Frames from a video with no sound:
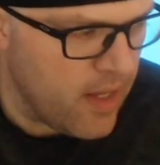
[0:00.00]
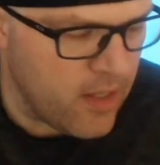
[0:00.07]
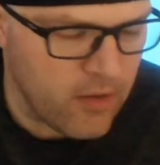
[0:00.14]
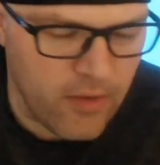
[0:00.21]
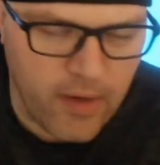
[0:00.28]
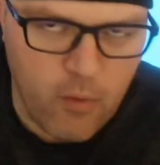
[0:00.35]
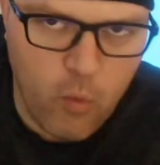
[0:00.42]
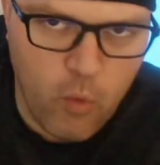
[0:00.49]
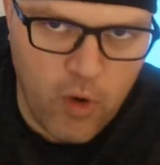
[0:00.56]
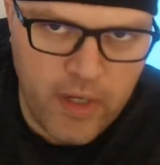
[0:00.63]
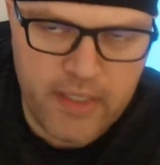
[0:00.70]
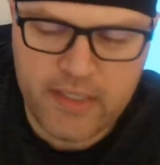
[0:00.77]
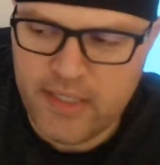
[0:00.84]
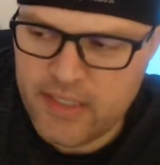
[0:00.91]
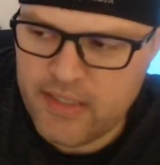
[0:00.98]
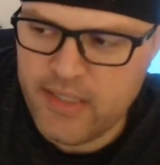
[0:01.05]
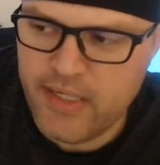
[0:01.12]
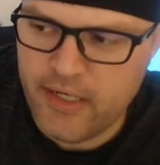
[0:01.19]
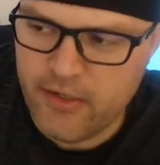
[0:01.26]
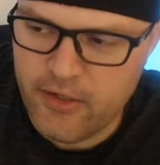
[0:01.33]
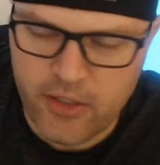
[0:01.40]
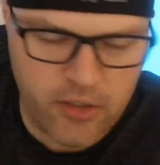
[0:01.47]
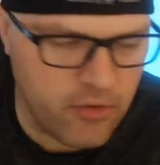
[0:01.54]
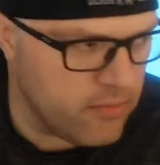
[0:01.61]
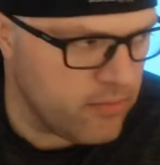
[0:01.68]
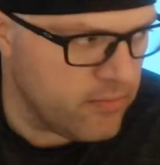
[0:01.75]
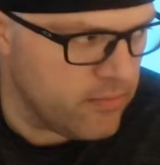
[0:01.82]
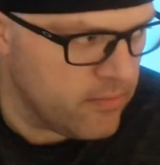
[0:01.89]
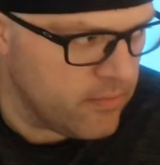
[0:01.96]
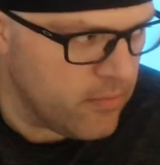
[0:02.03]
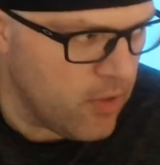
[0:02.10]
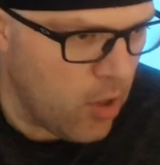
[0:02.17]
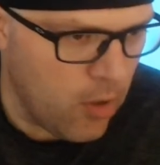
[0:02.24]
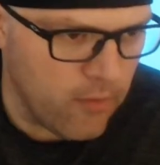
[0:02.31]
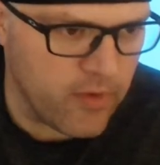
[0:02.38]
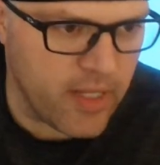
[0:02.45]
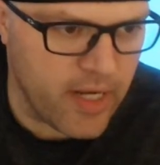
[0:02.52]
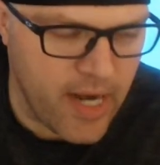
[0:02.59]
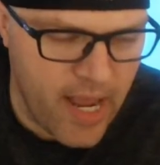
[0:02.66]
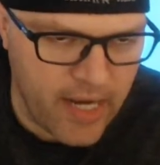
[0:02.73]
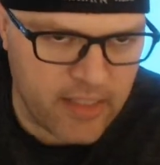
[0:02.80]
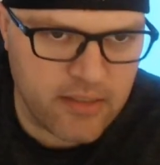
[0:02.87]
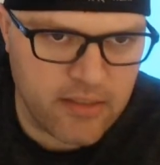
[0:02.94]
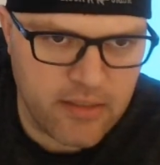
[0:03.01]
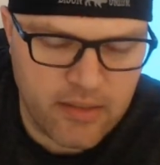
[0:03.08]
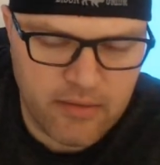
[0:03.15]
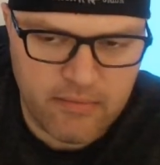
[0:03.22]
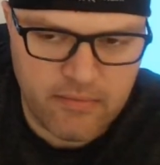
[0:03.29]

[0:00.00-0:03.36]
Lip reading: and you're like, what is Disney going to do over the next